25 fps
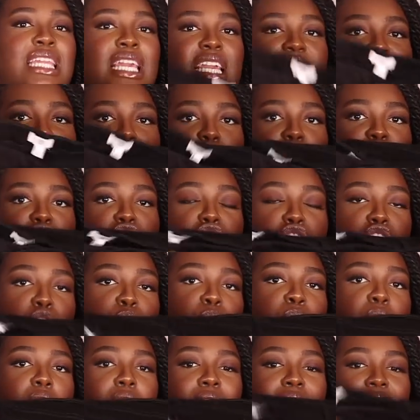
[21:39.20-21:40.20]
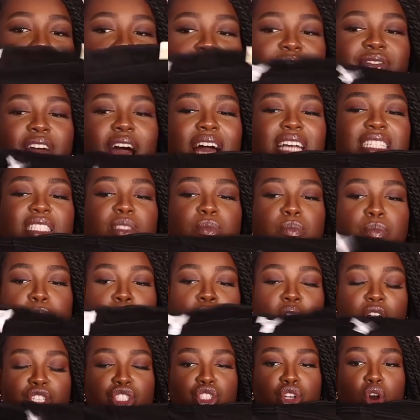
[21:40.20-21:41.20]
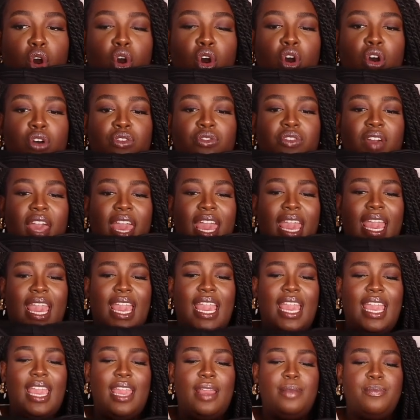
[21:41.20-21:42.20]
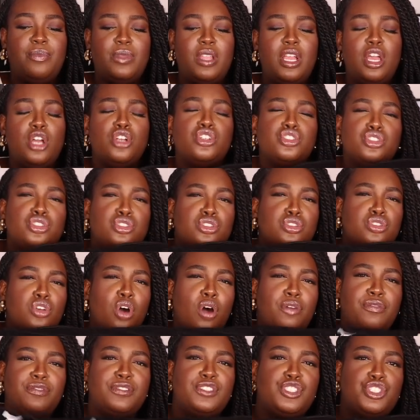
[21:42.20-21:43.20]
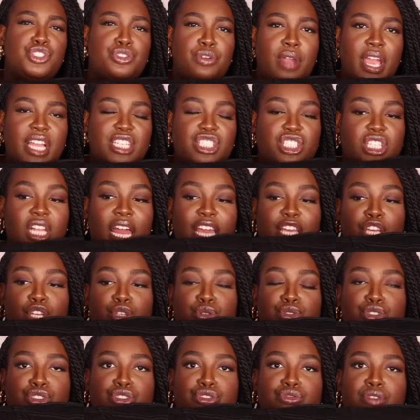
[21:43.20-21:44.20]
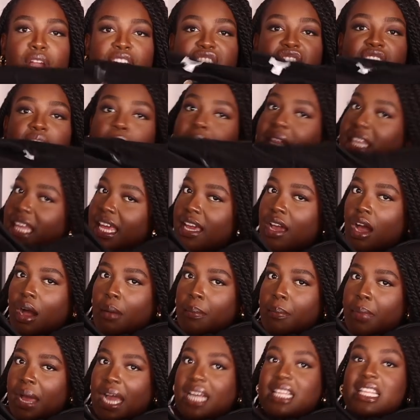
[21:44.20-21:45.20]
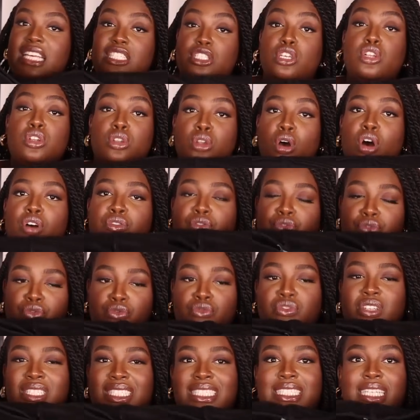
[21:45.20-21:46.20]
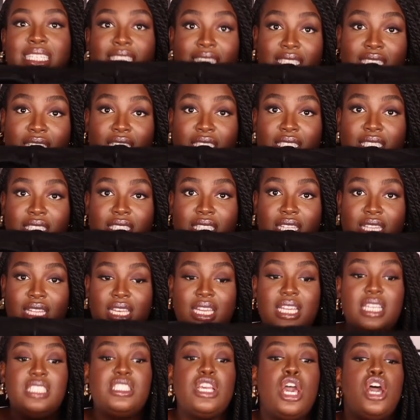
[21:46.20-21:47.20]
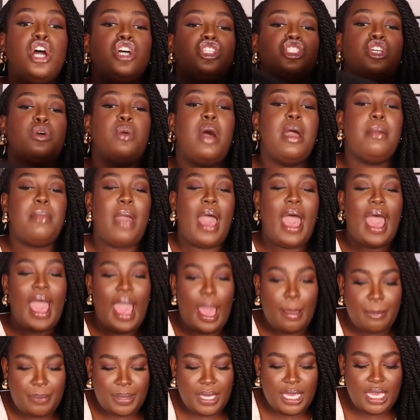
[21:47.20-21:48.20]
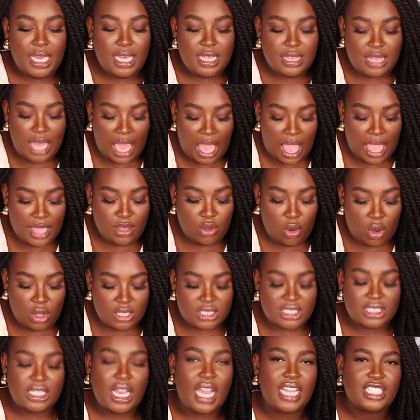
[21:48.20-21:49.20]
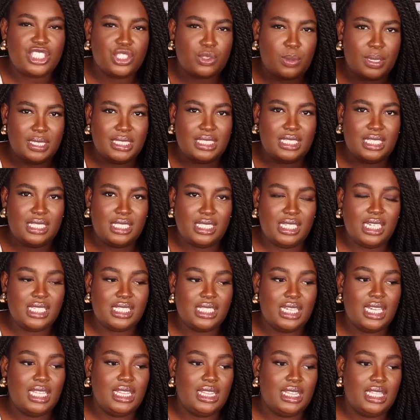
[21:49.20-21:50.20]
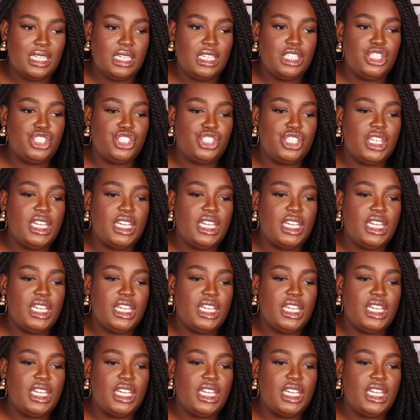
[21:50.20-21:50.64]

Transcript: these ones don't have as much of a soft stretch, like you stretch them and they come back. There's a lot of resistance to these. So I'm happy that I got a size 26 in these